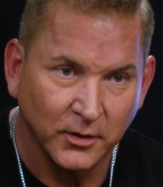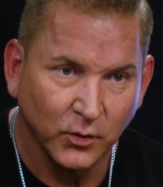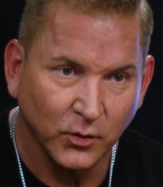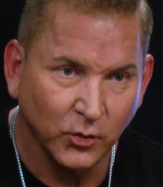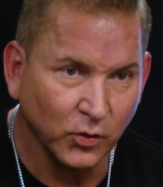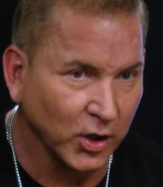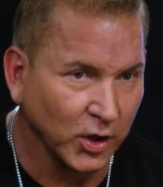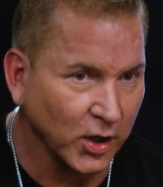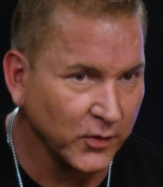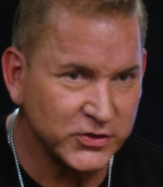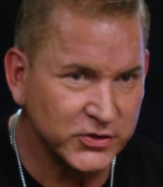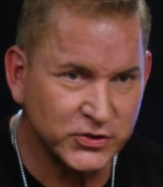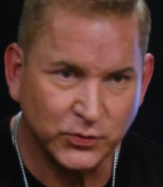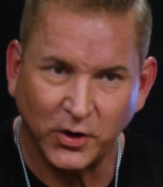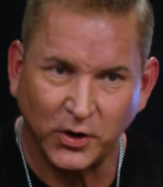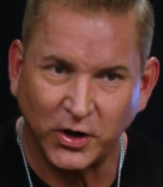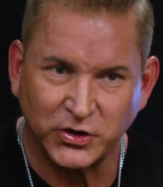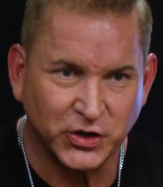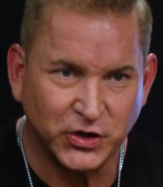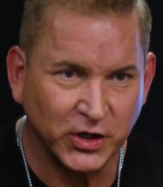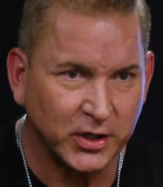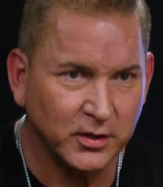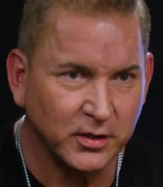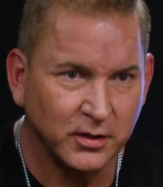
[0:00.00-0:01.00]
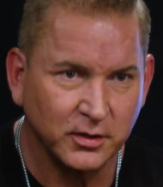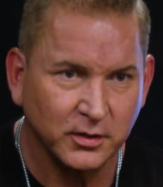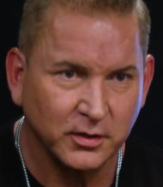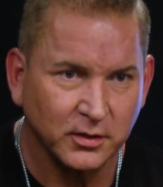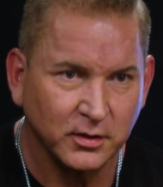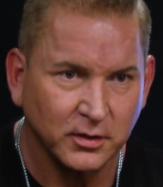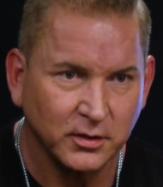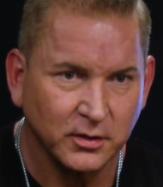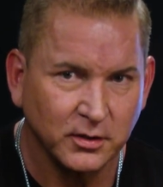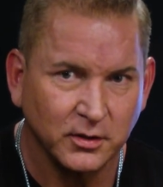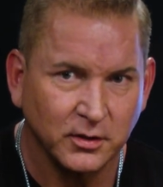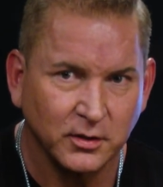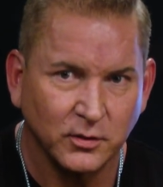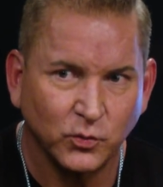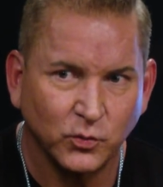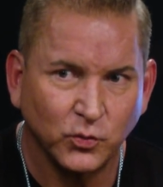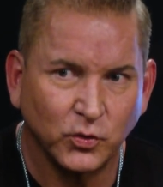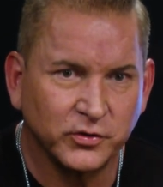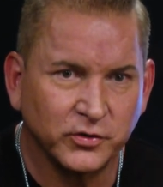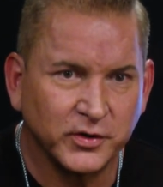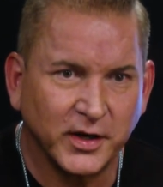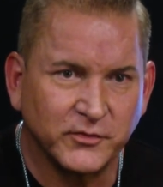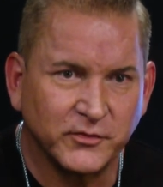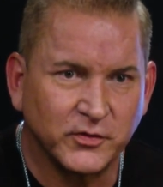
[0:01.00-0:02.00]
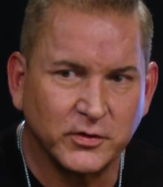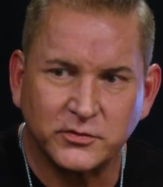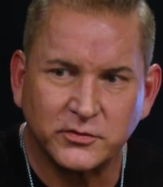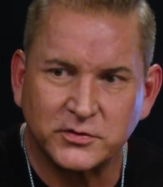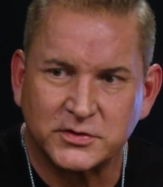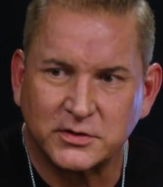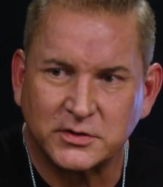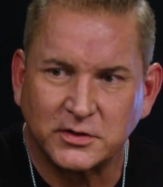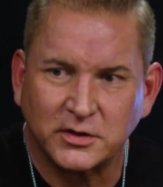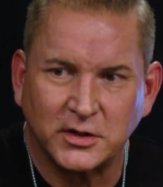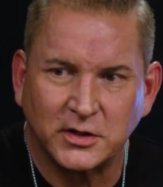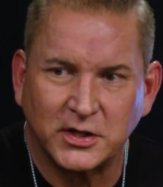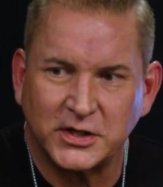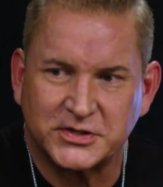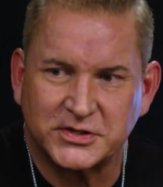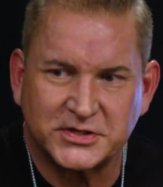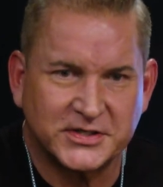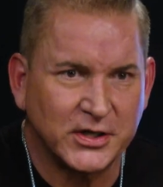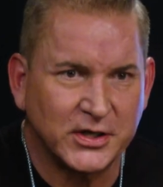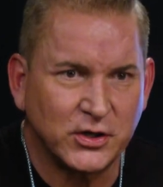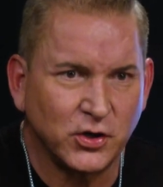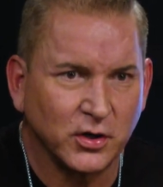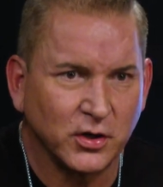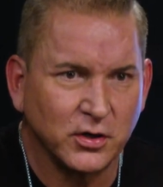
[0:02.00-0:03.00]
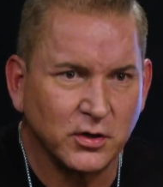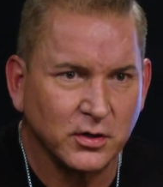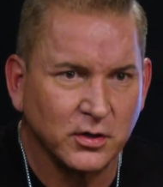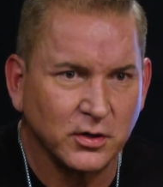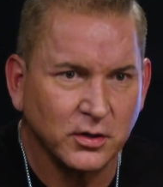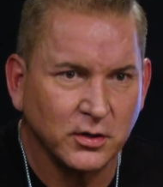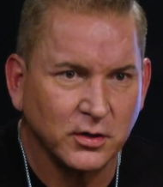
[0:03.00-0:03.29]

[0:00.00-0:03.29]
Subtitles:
we're always rushing, we'll never consider,